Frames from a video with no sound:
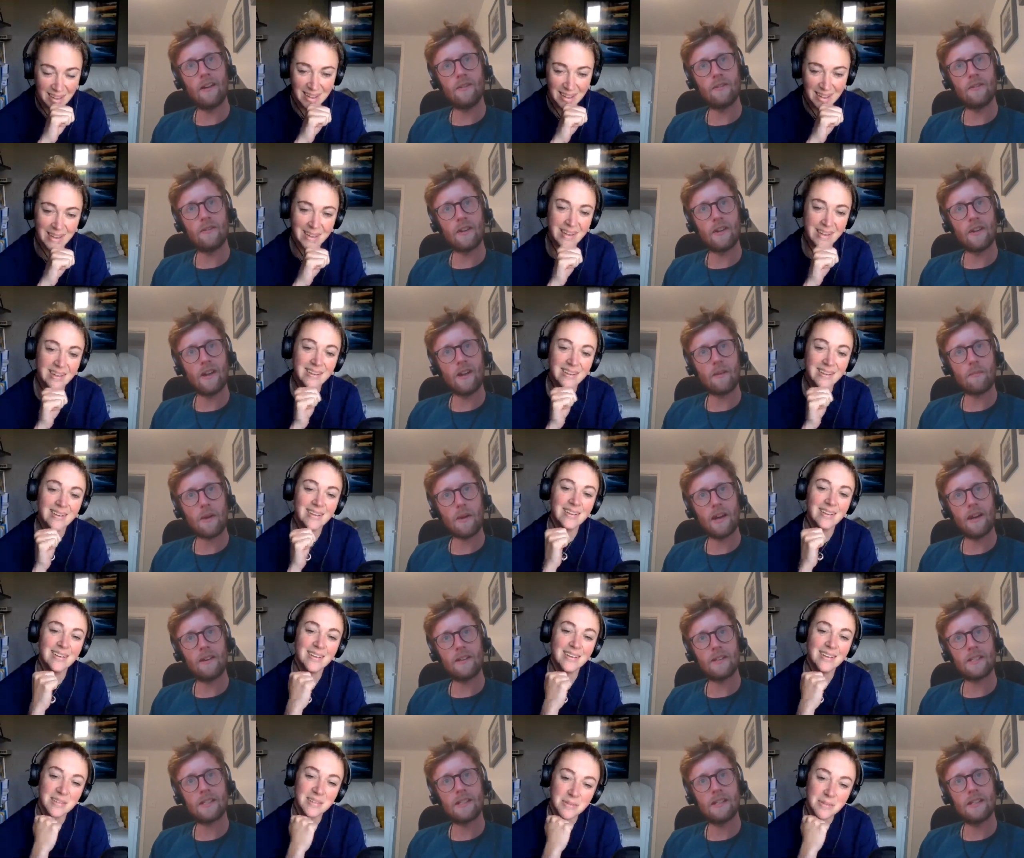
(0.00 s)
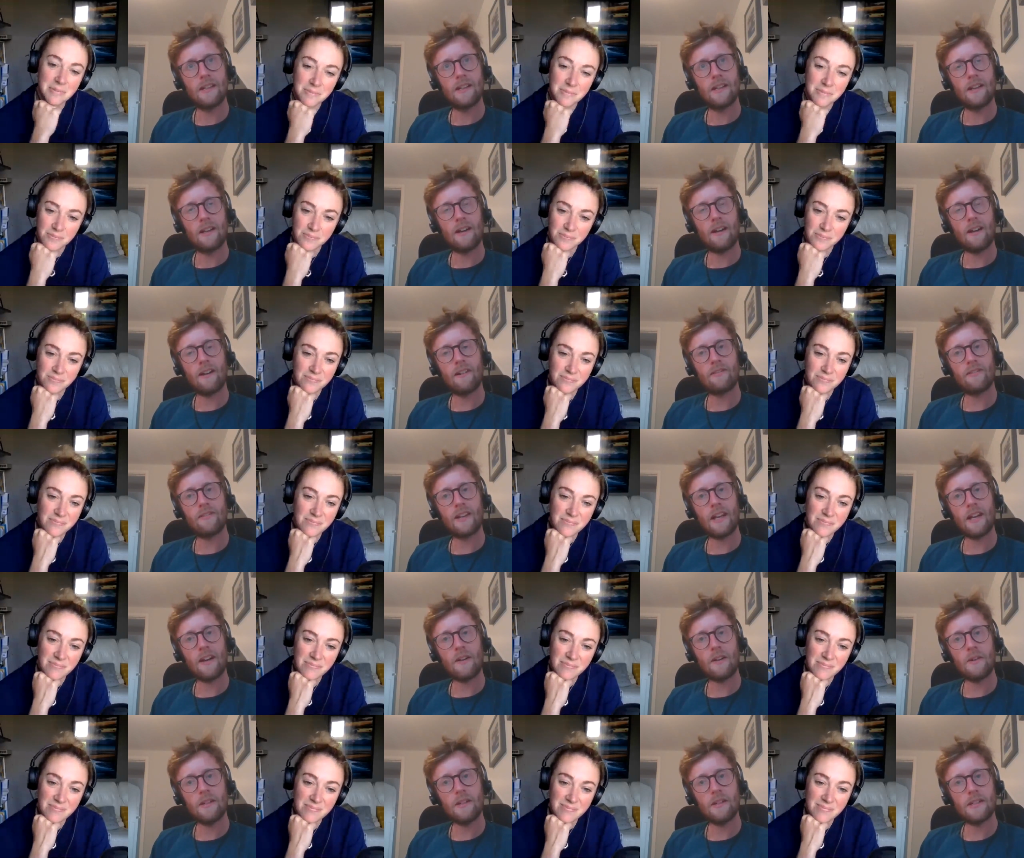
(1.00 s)
Speaker 1: over about half
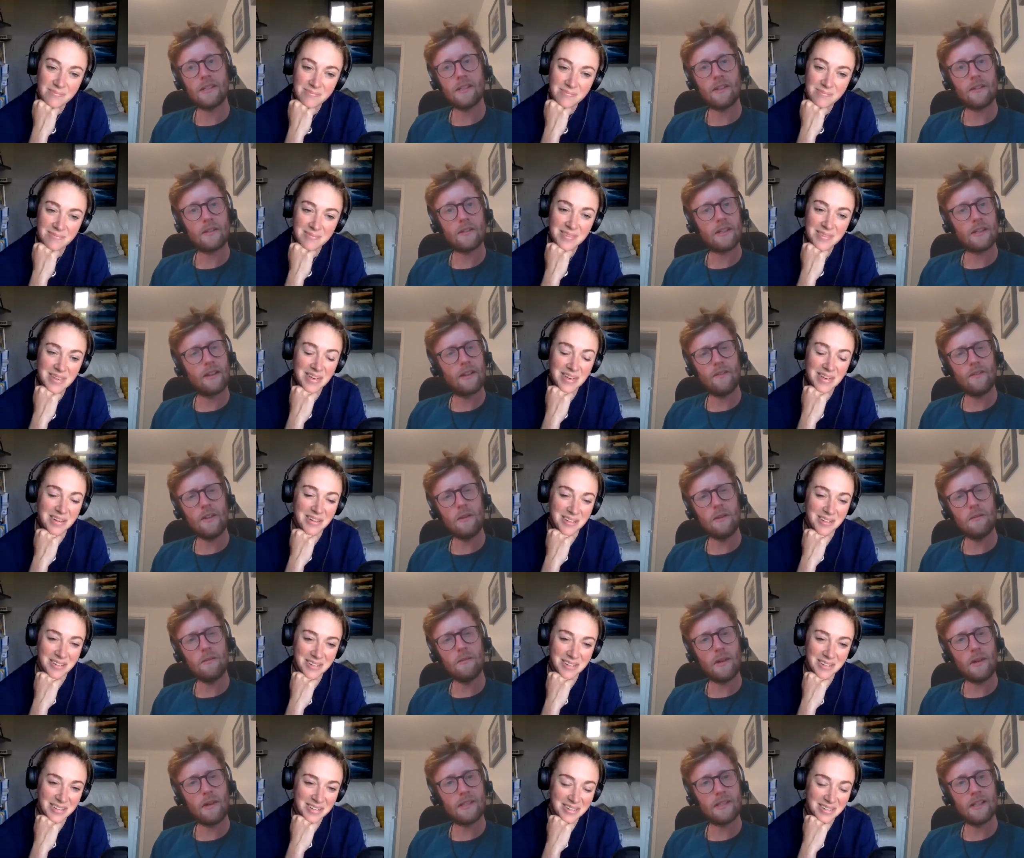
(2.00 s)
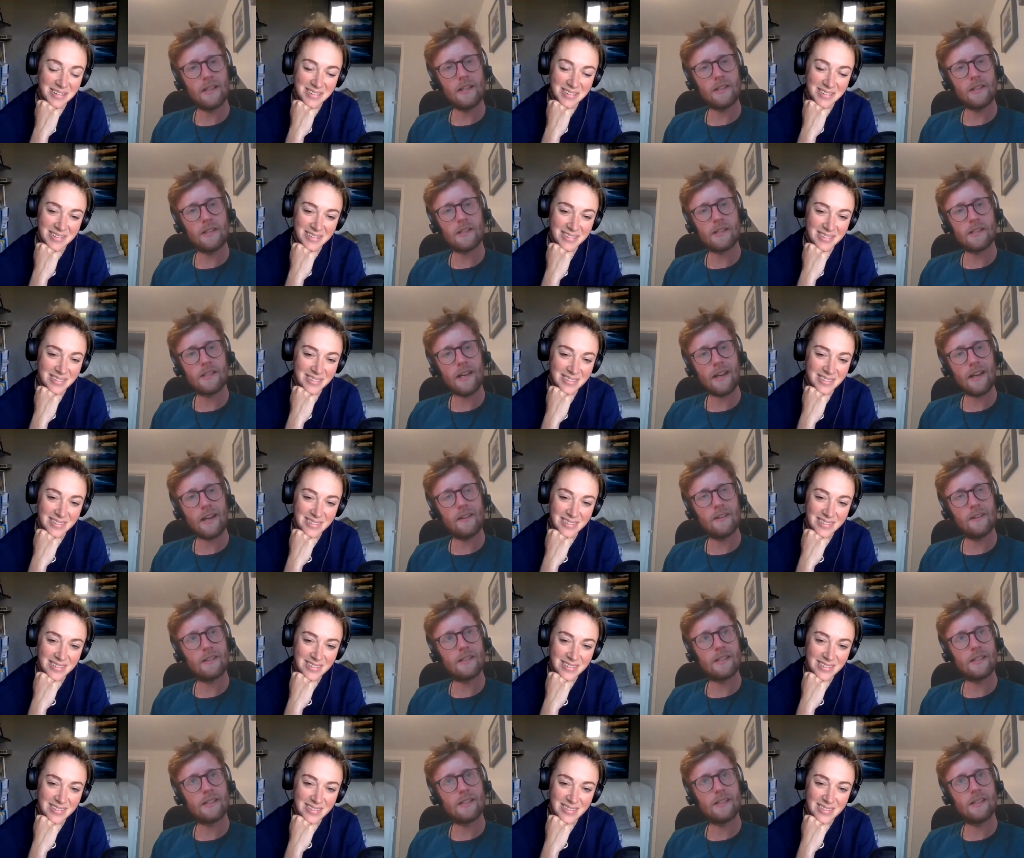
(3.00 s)
an hour. So I was like, "Have you basically just
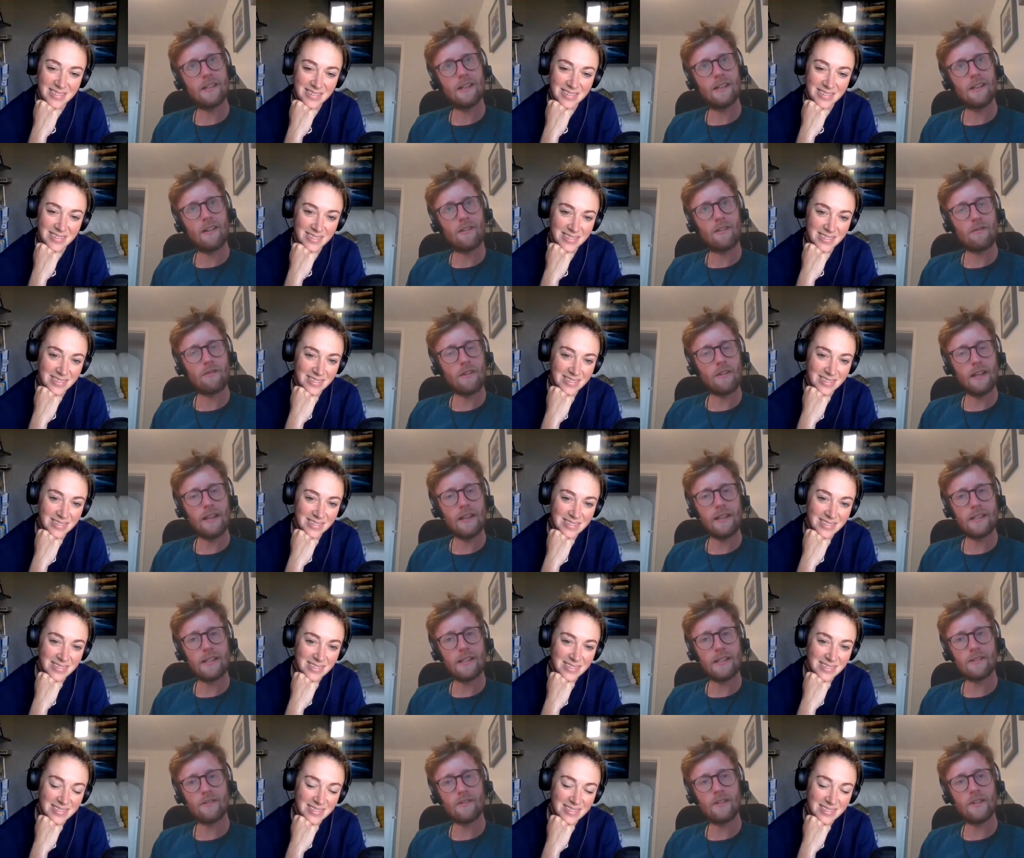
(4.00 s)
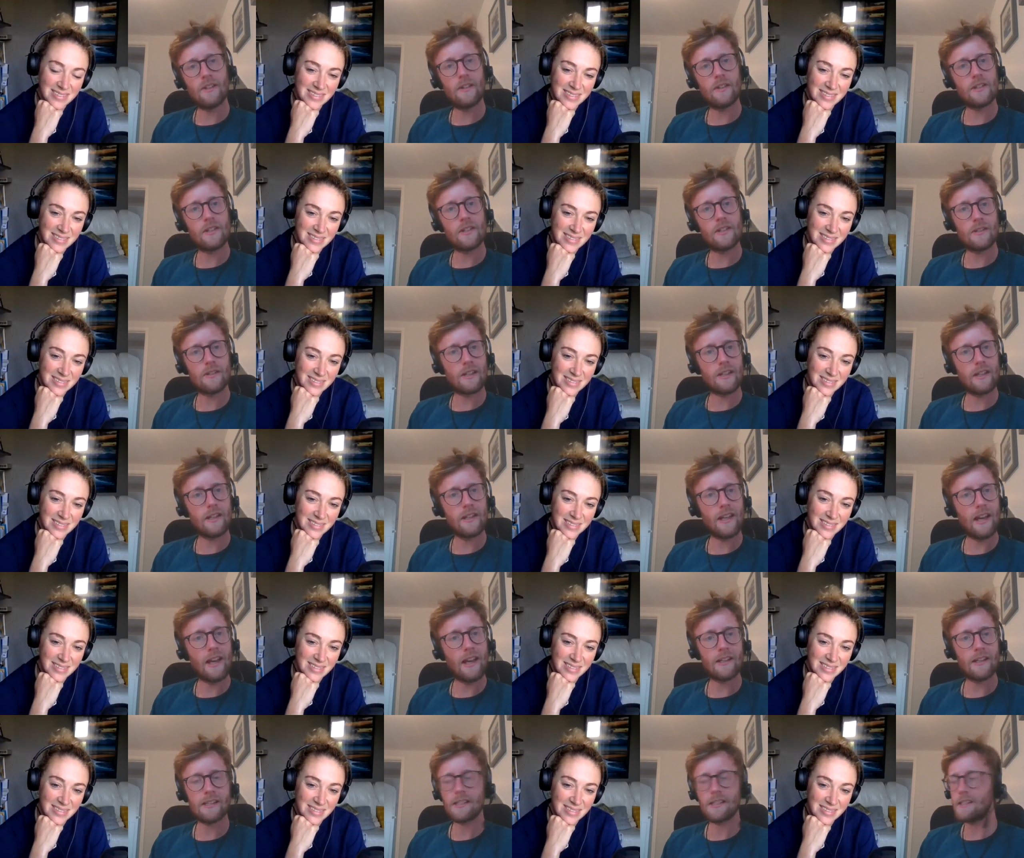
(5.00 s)
downed three liters of fluid?" And she was like,
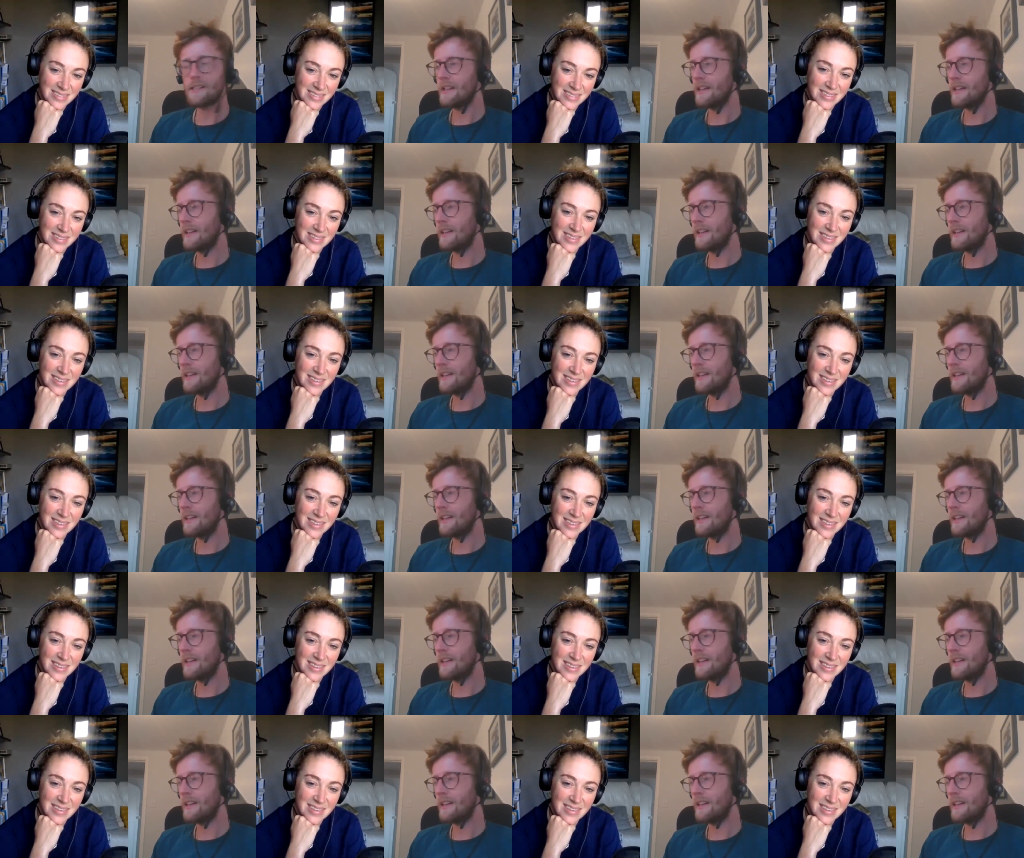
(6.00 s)
"Yes."